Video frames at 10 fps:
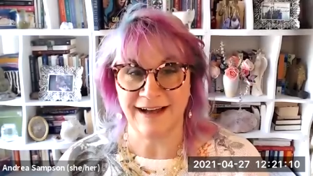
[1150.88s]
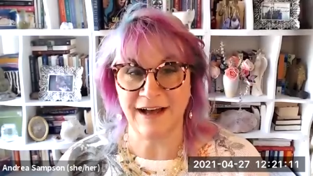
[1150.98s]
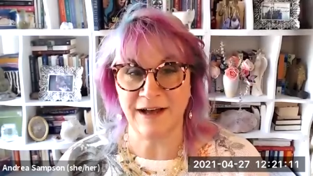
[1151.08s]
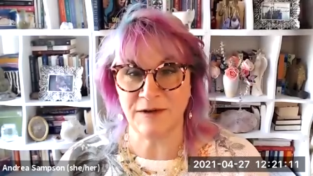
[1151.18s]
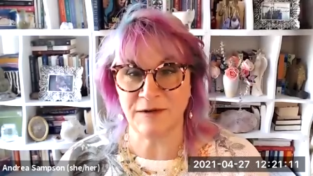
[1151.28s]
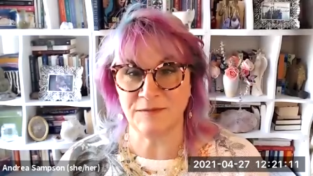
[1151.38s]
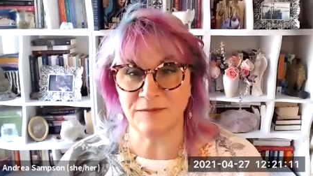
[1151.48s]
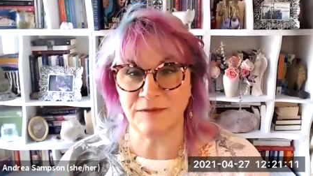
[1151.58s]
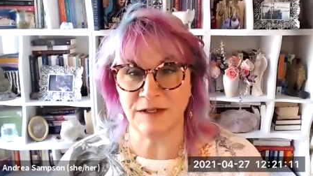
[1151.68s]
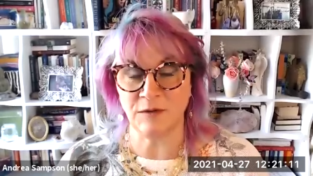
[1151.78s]
Um,
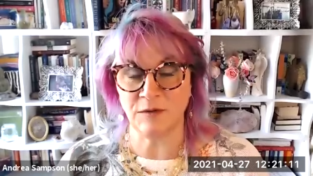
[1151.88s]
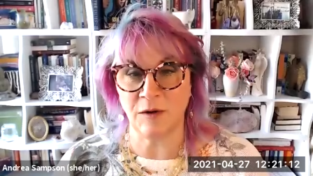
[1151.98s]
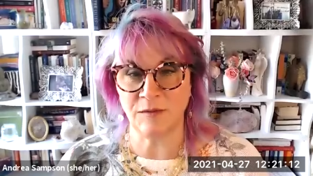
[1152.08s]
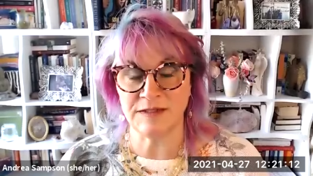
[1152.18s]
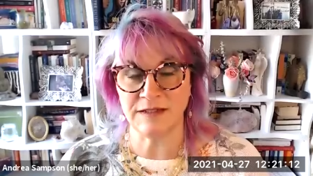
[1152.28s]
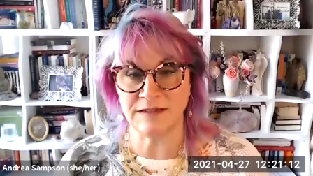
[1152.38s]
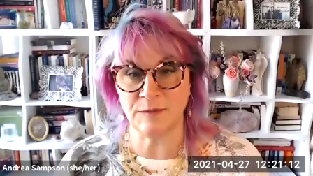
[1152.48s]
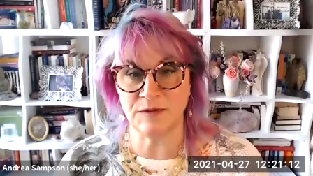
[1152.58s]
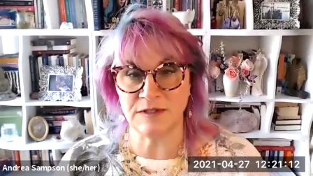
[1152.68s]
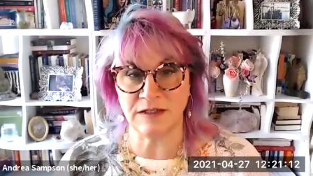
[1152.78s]
you know, almost sixty
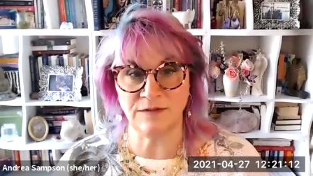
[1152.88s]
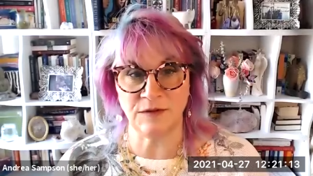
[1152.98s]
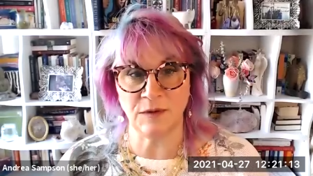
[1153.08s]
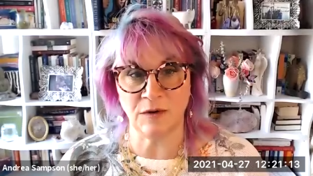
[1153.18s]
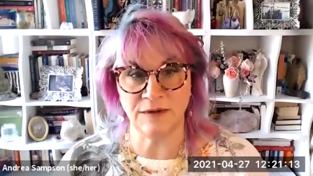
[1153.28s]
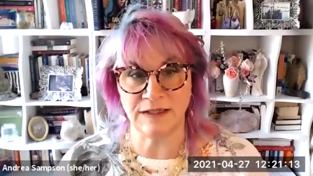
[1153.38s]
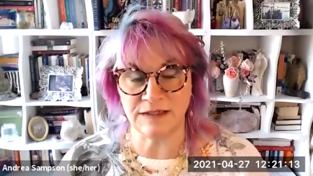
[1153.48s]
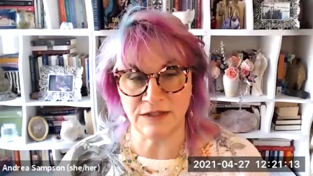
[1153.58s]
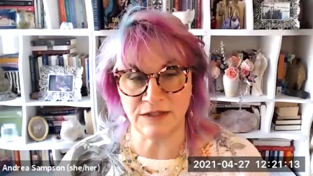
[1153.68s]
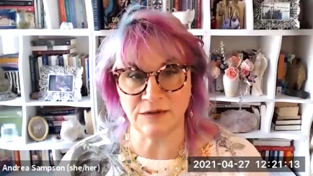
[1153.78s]
percent of you already
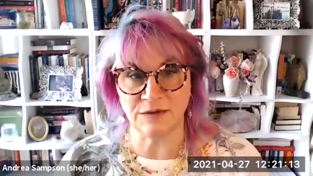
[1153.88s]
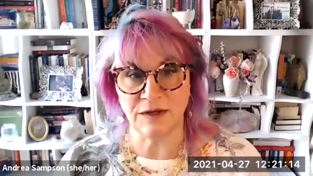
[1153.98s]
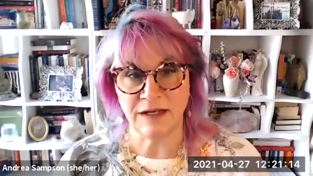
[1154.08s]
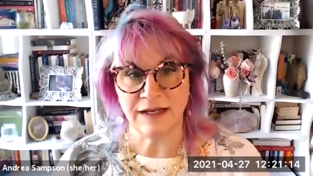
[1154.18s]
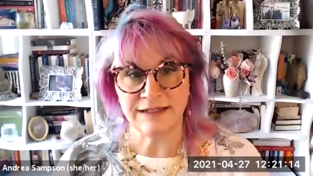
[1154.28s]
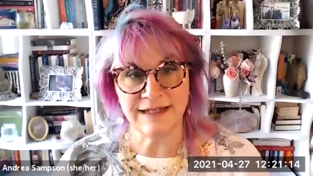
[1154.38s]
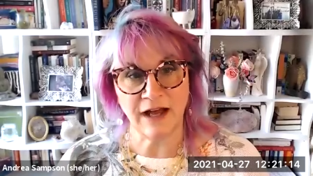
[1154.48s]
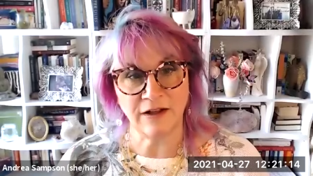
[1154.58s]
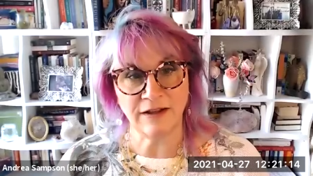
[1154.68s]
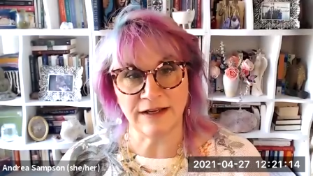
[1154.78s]
do.
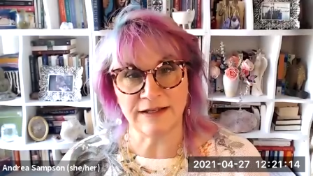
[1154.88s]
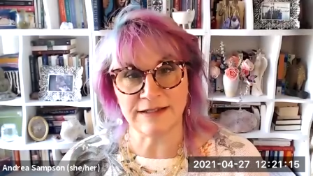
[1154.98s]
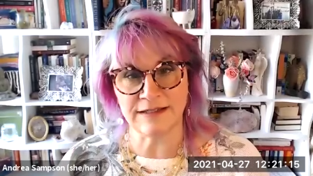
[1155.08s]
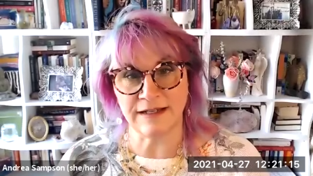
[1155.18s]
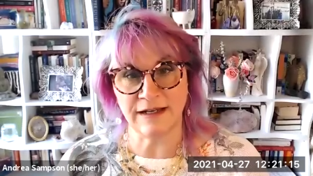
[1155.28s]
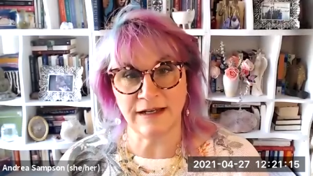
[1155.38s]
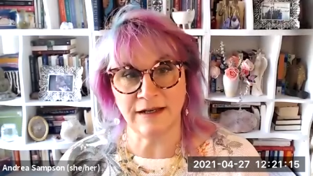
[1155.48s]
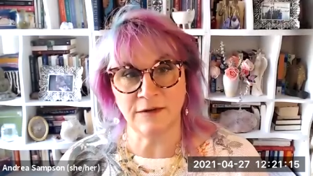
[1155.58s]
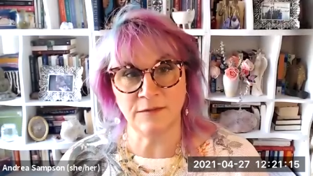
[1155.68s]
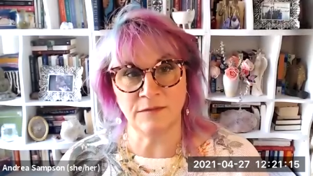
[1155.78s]
Tell us,
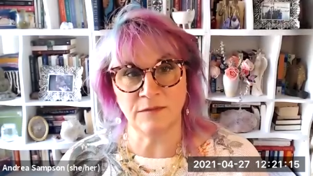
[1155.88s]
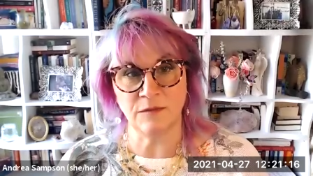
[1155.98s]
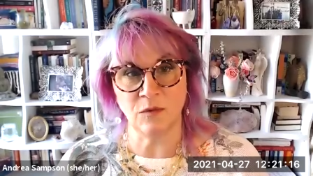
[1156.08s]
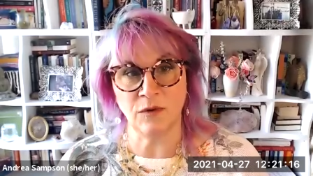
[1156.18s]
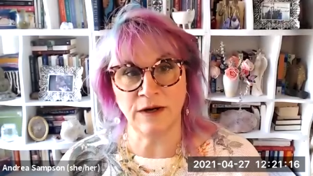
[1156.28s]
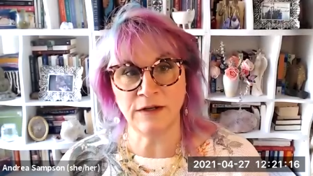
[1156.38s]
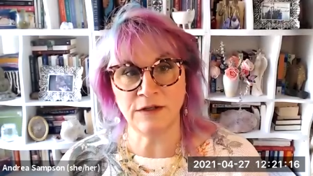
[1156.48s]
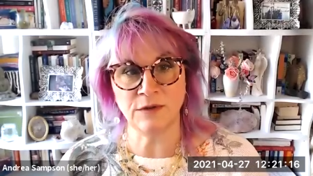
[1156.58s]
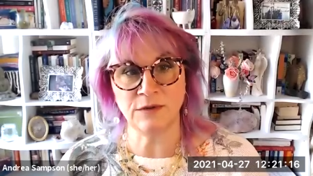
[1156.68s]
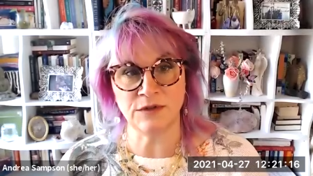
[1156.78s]
um, what are
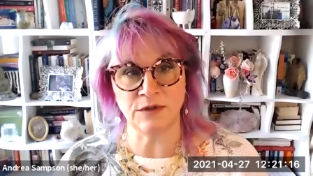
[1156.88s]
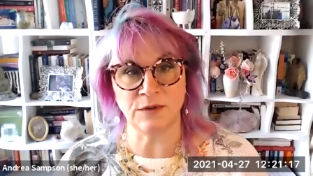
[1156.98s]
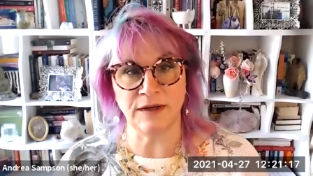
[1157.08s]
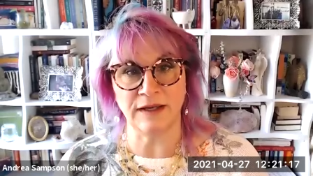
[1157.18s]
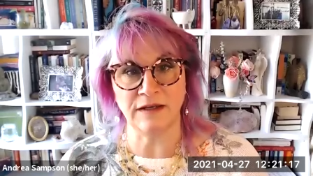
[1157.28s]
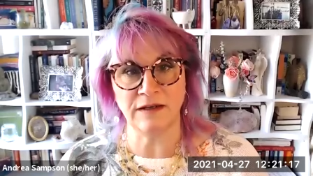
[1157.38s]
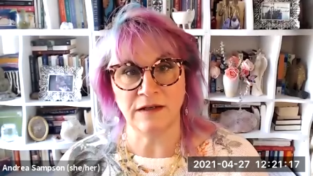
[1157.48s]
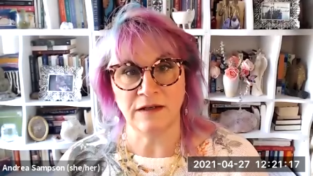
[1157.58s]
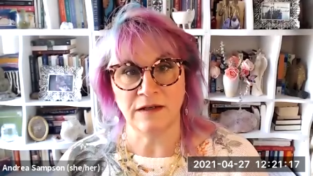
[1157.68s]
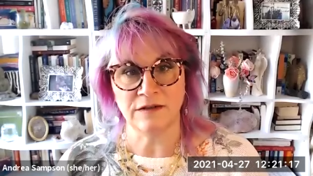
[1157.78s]
you doing
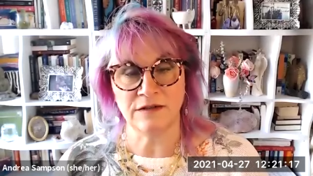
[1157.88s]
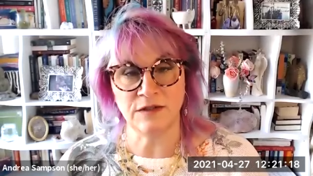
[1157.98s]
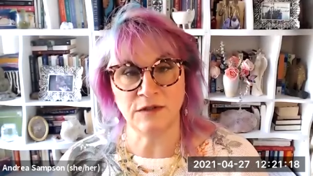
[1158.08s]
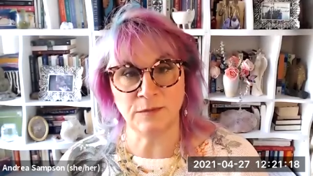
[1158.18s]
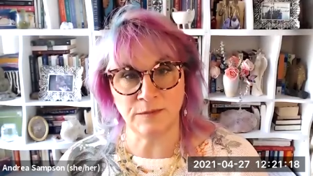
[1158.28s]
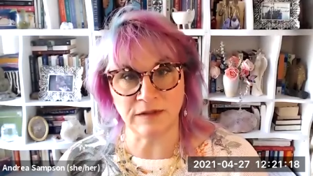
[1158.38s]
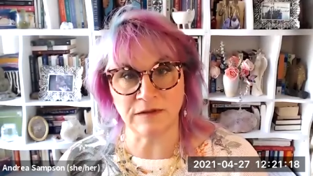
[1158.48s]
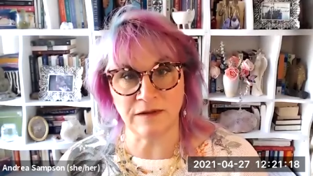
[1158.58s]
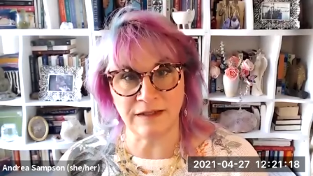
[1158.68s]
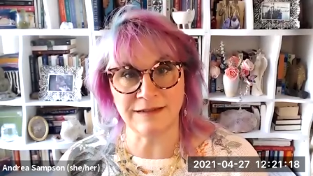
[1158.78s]
to
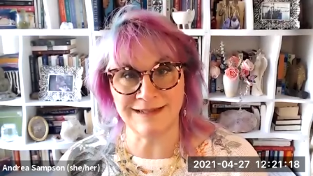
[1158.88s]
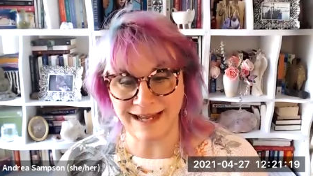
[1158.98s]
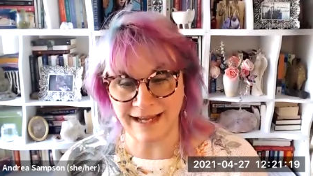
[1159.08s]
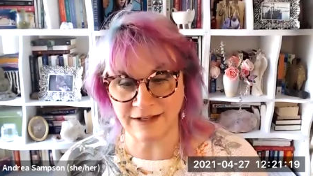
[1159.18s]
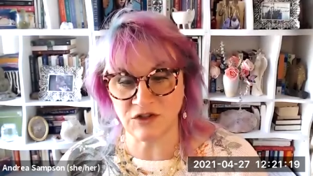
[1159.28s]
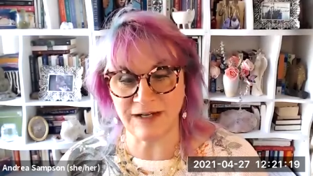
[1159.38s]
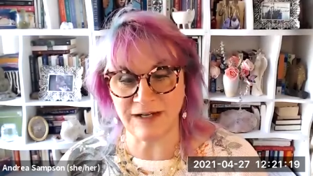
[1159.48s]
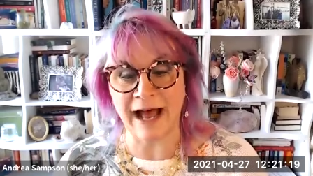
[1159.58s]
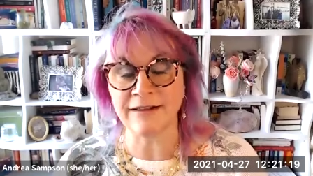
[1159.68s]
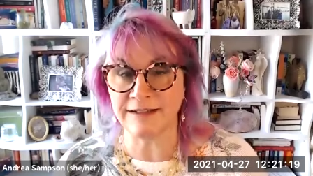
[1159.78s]
build the
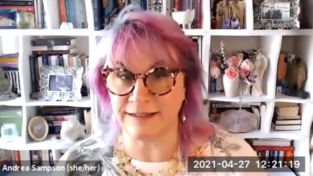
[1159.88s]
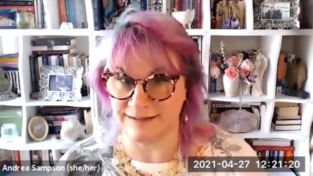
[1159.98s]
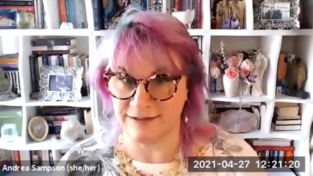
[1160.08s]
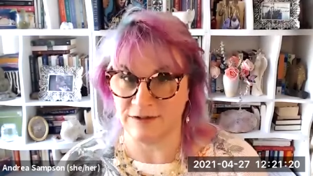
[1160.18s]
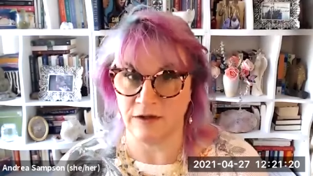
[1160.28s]
intentionality